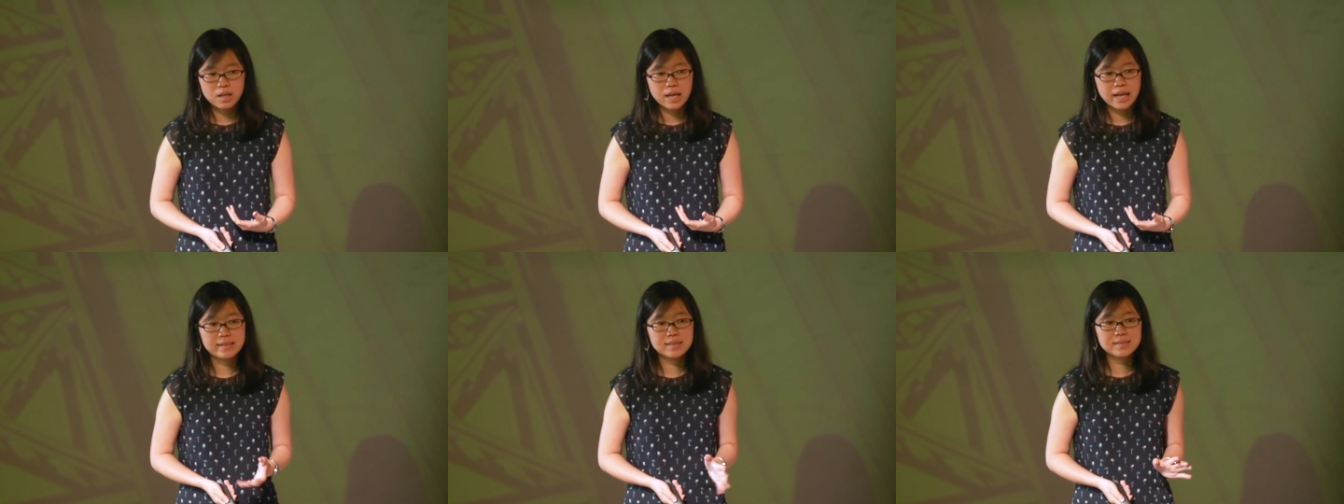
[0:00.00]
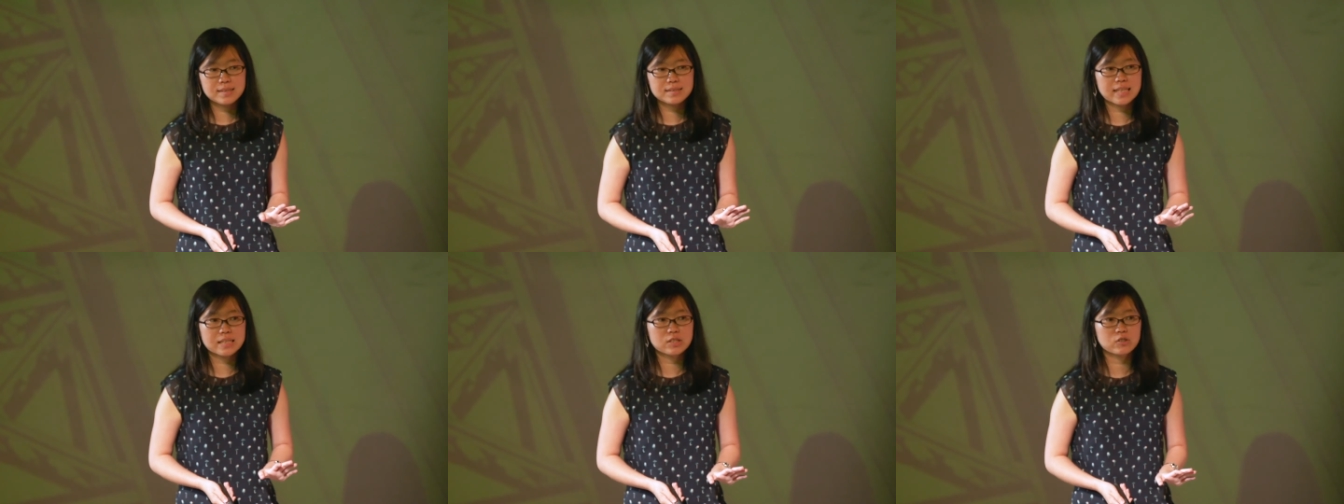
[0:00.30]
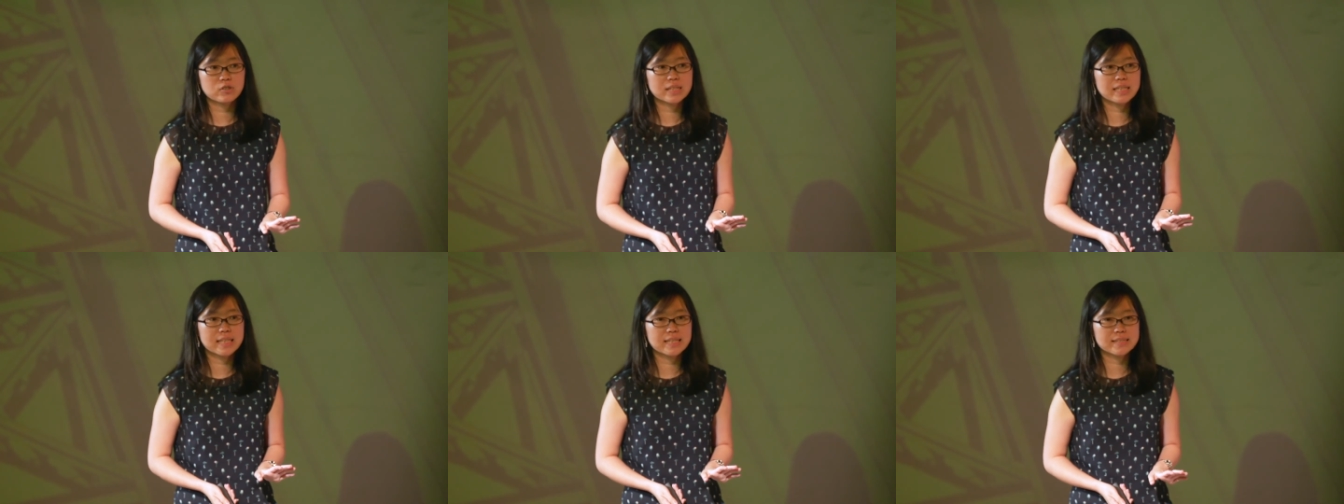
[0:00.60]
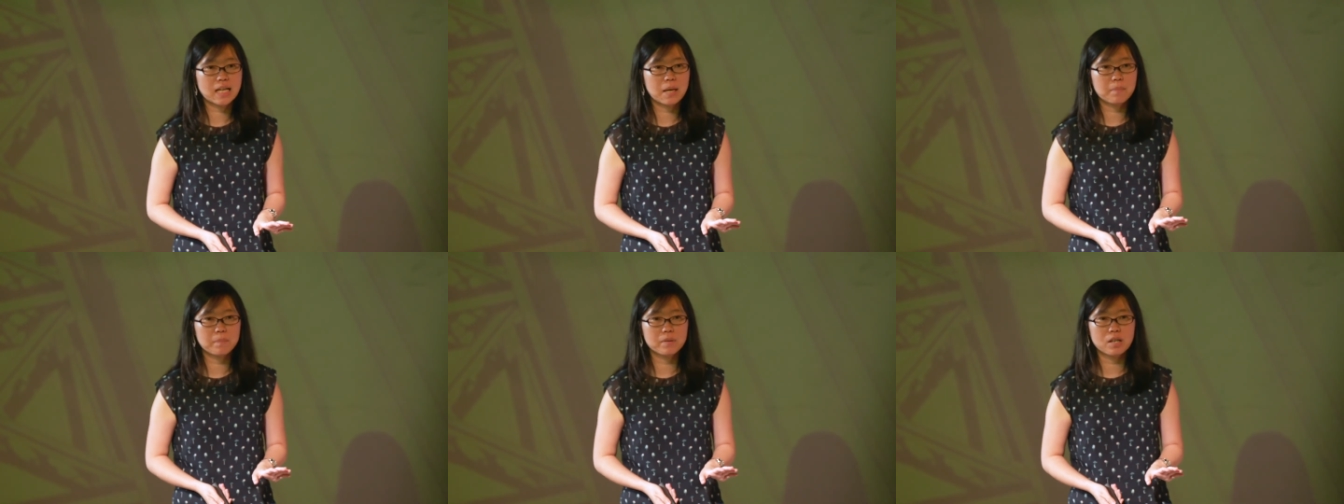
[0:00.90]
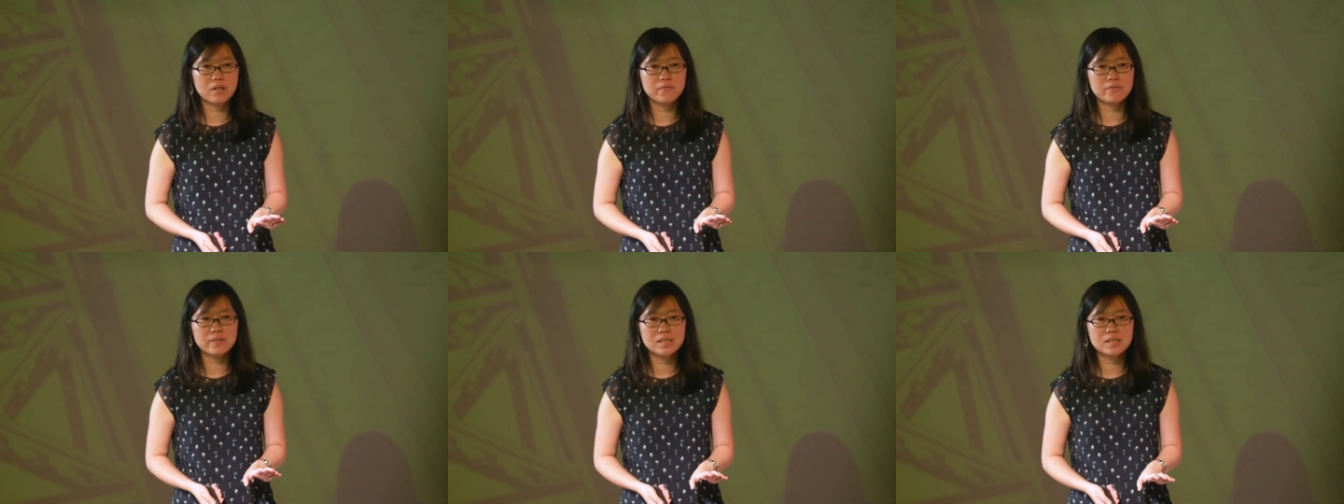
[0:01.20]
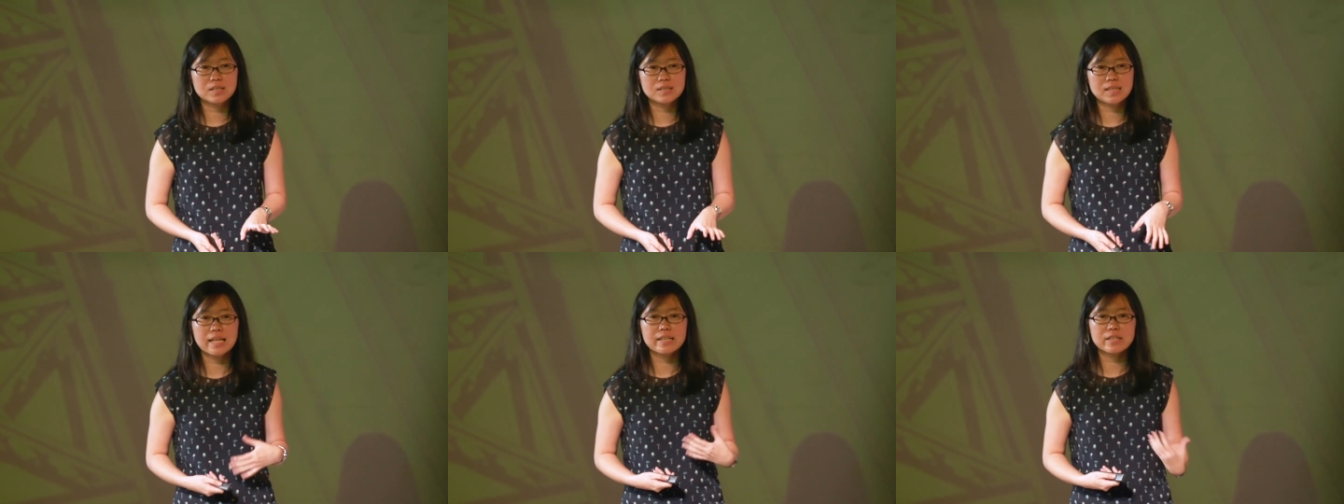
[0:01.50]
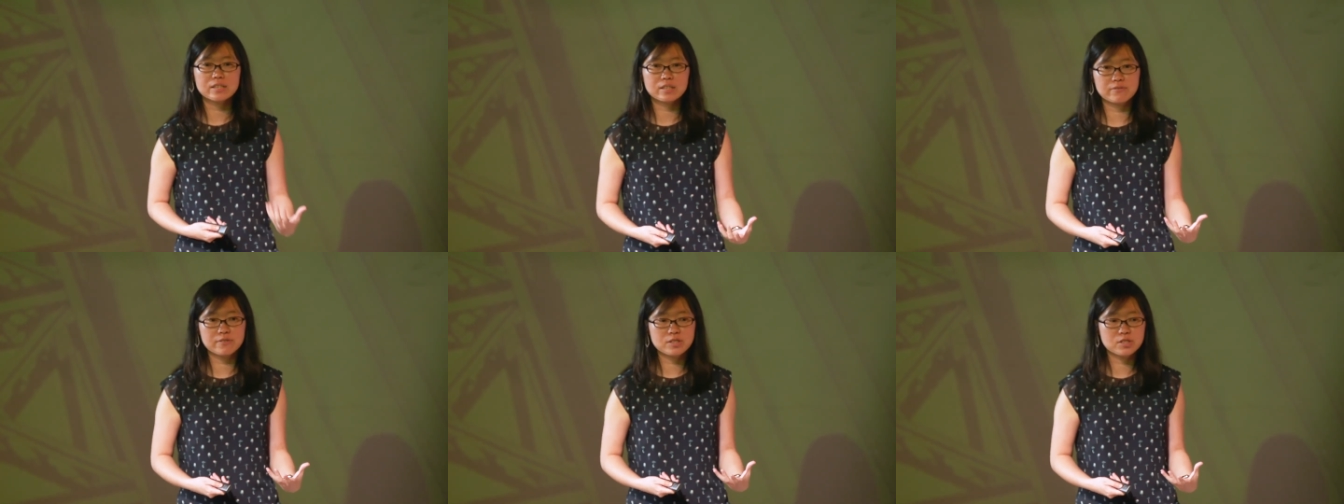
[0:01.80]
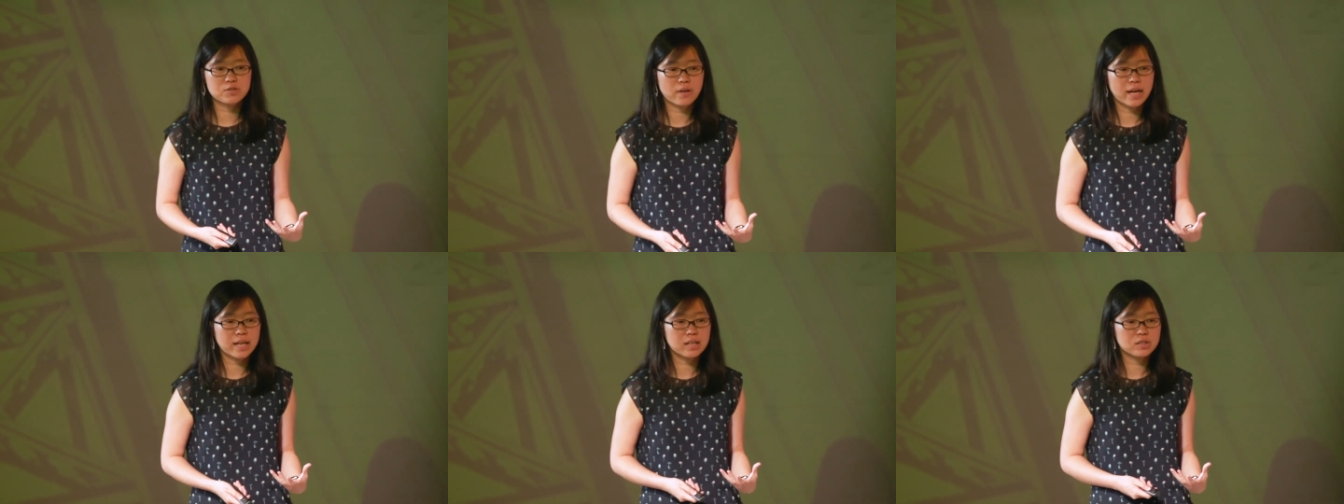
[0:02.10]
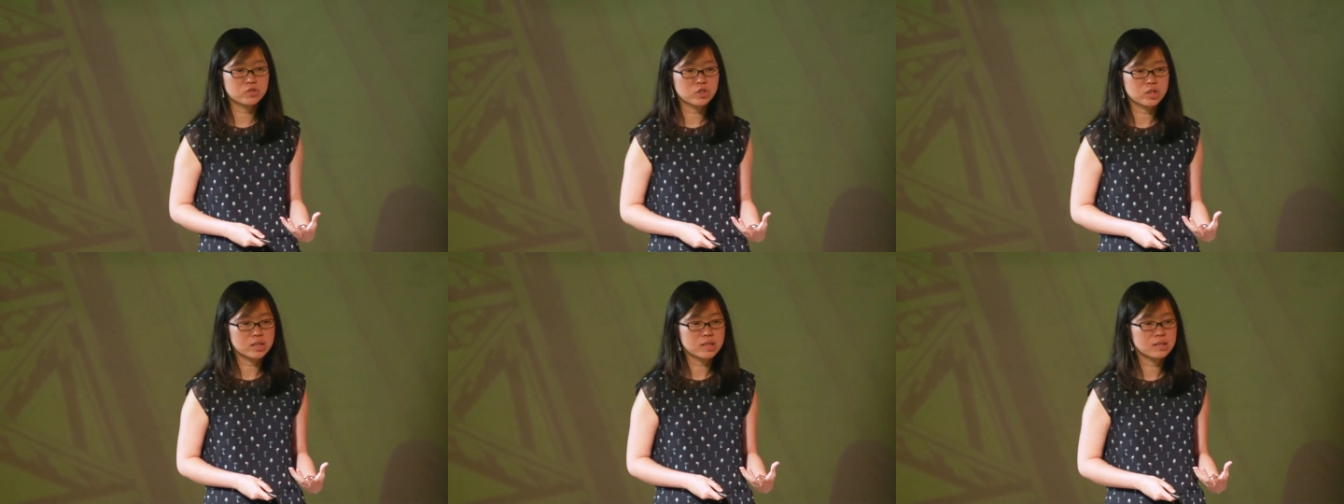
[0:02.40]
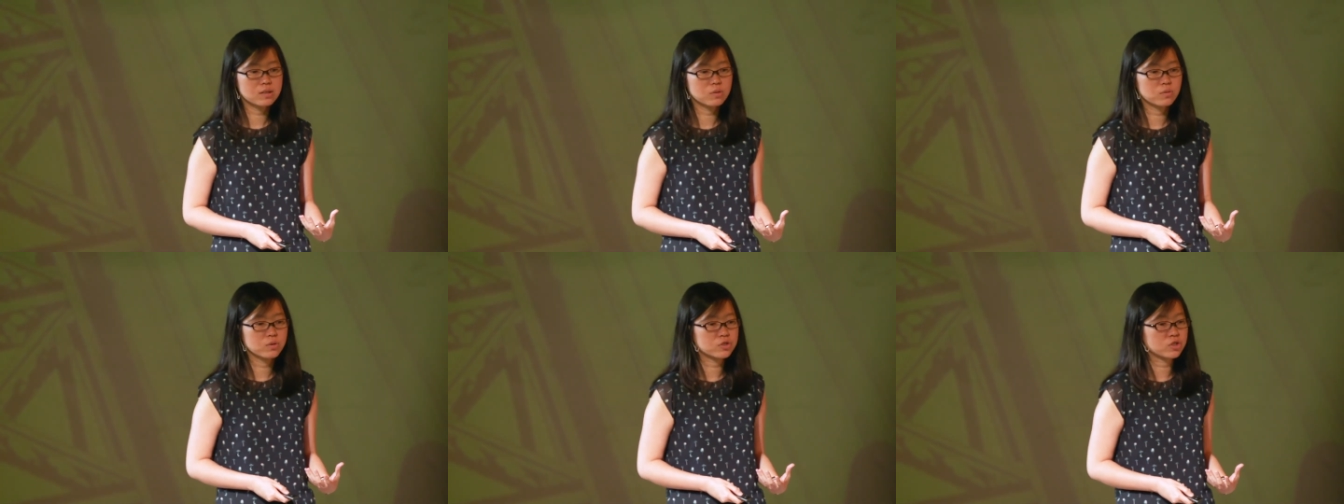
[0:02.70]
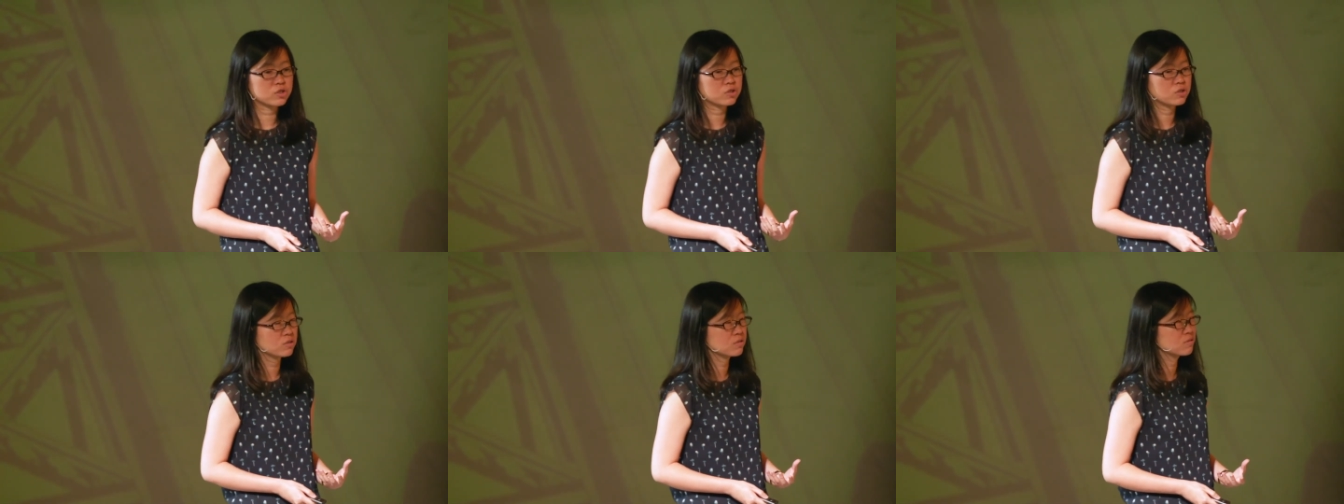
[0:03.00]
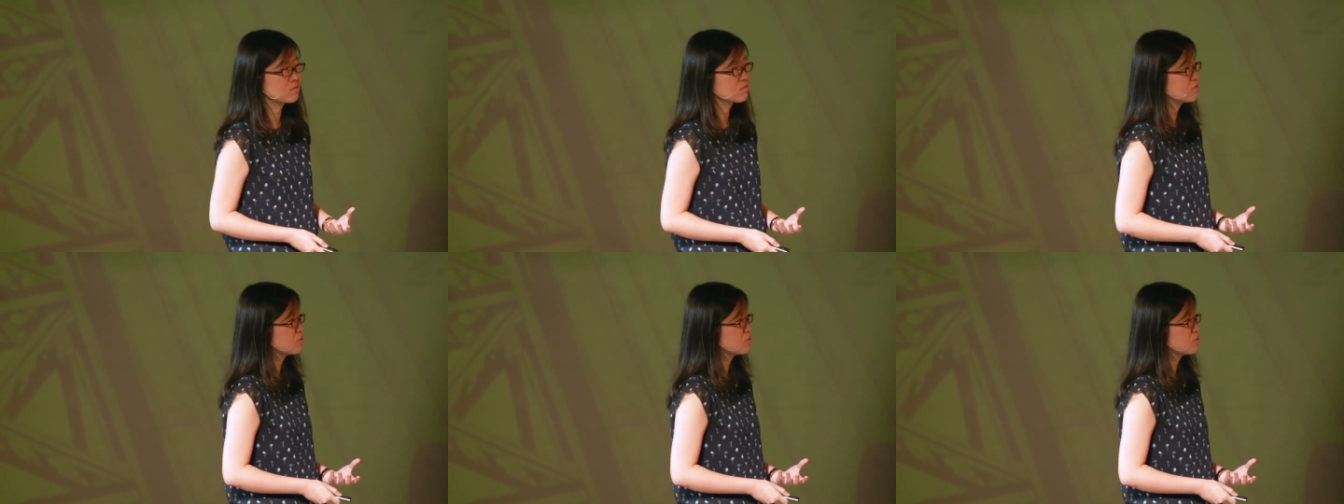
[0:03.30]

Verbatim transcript: And this is actually an example of a slightly different strategy, which is to